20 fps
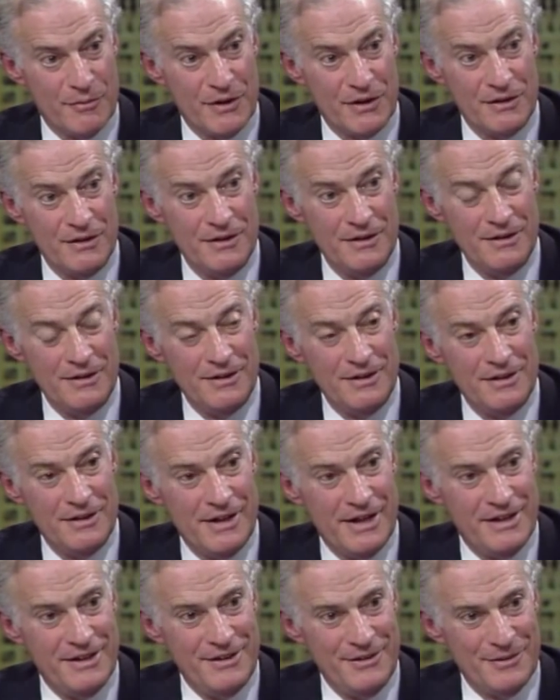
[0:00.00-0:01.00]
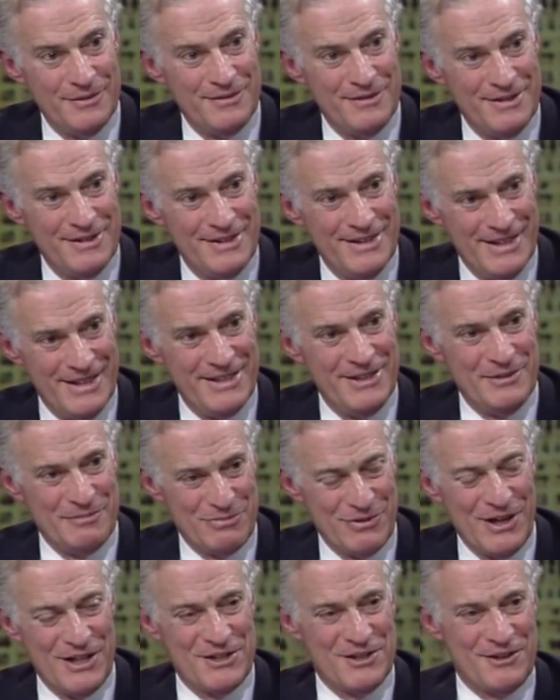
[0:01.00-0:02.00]
Well, I prosecuted you, that case. And you
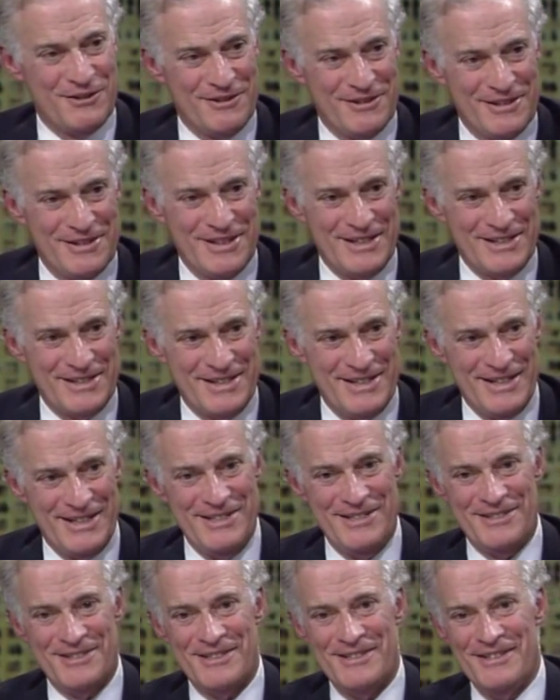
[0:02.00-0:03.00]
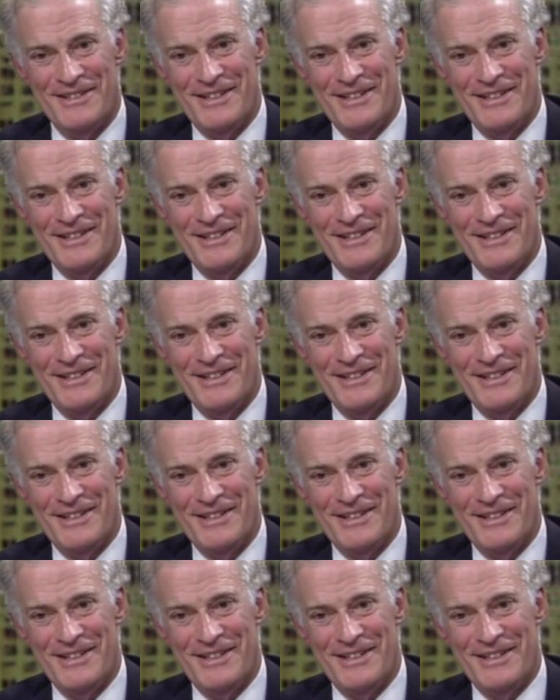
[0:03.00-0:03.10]
prosecuted that case.